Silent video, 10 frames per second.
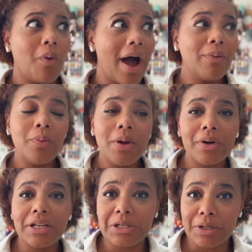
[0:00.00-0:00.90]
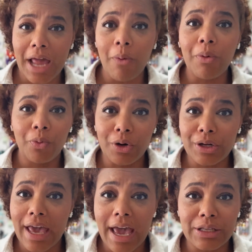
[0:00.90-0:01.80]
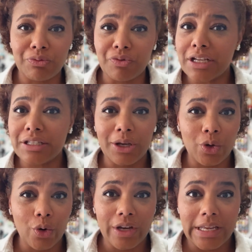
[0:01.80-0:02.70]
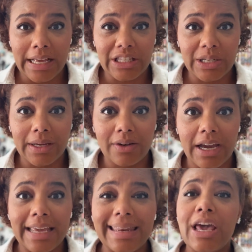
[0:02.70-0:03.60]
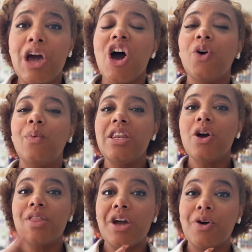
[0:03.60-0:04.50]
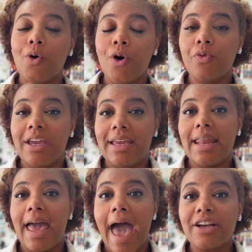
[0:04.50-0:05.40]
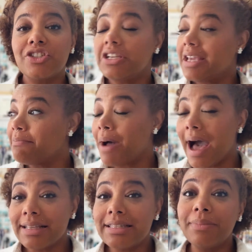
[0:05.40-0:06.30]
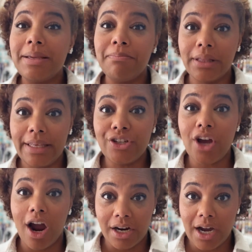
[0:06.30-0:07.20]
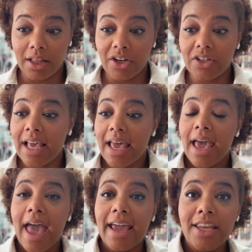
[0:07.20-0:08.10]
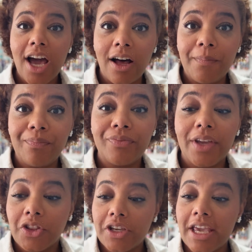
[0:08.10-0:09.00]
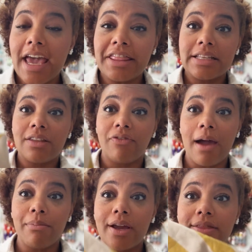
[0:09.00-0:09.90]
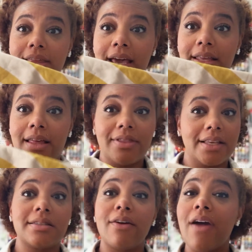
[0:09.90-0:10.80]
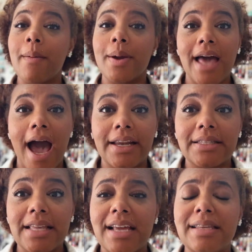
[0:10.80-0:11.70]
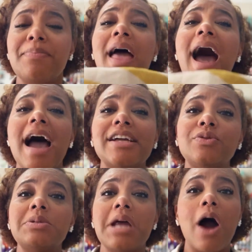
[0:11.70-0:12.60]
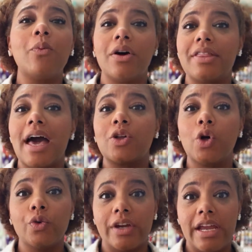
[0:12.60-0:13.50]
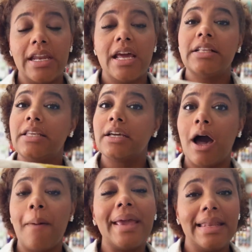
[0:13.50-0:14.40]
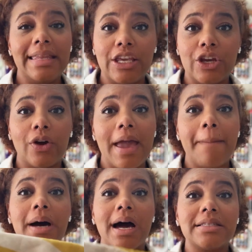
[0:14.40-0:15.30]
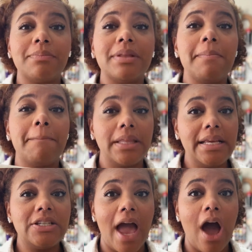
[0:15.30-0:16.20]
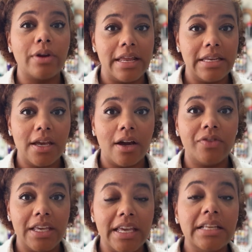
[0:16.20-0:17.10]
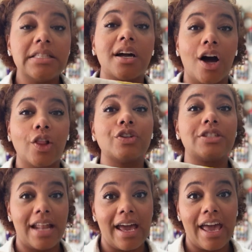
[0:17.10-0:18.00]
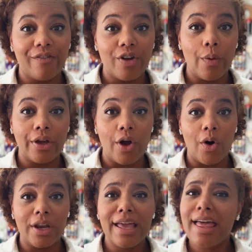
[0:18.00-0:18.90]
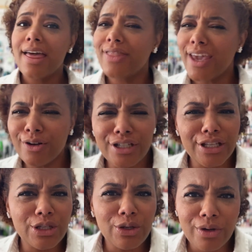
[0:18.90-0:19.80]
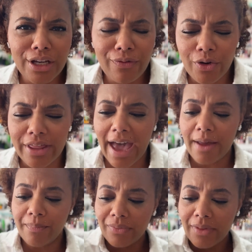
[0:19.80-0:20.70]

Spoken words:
Why would we want to start out with water that has rust and chlorine into it, right? We know that chlorine actually can possibly bleach our colors. And y'all, looking at this fabric, this is a fabric that I designed, I do not want that chlorine to come in here and possibly bleach out any of these colors that I have going on. They are just too good for that.